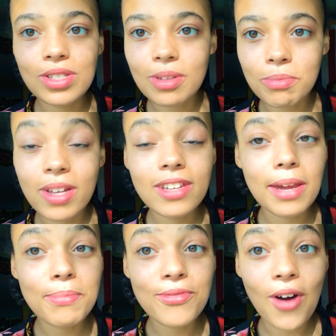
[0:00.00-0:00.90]
some
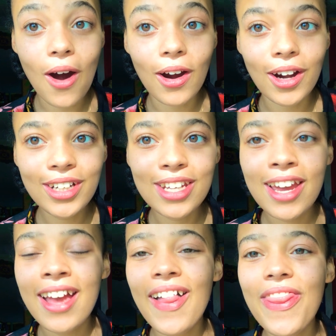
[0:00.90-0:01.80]
type of art,
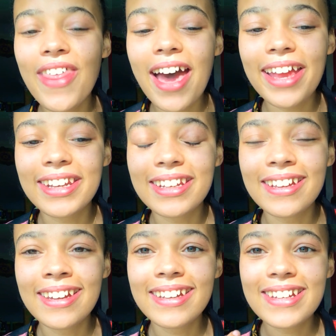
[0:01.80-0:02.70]

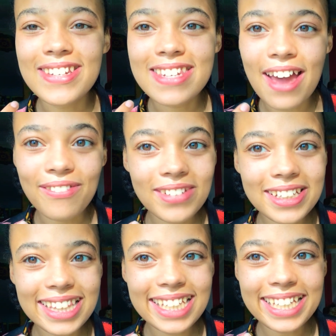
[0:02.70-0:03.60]
then
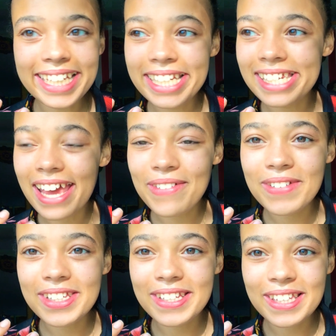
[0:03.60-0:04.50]
definitely
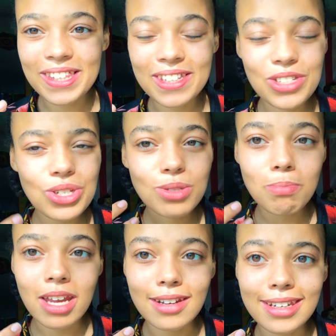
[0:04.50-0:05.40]
just
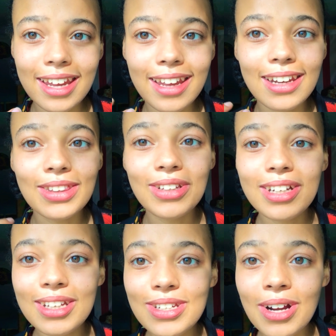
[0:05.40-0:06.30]
meditate and
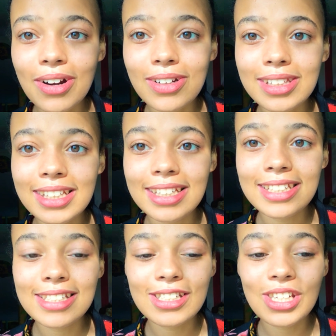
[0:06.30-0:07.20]
look internally
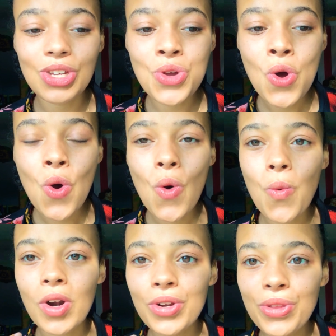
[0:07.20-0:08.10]
to see
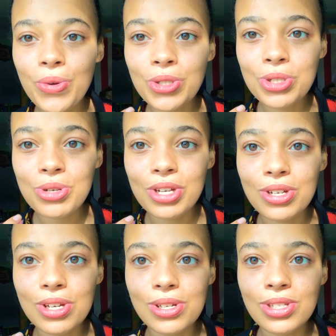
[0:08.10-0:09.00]
what are those
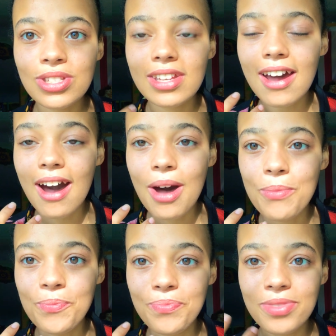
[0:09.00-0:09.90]
triggers
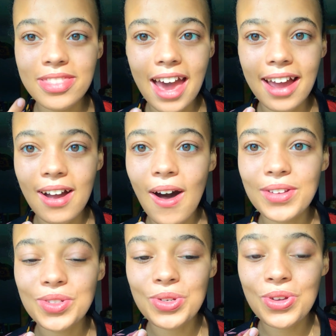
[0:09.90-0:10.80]
that
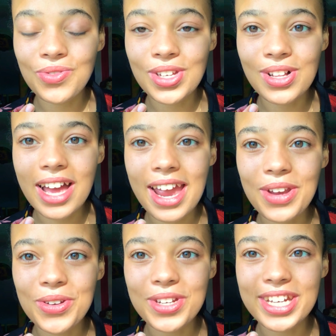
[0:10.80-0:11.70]
cause you to feel
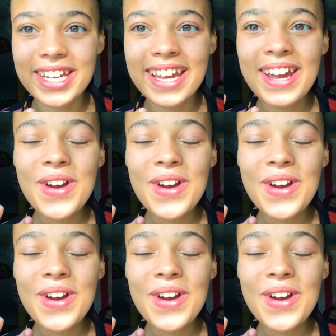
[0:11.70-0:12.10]
angry.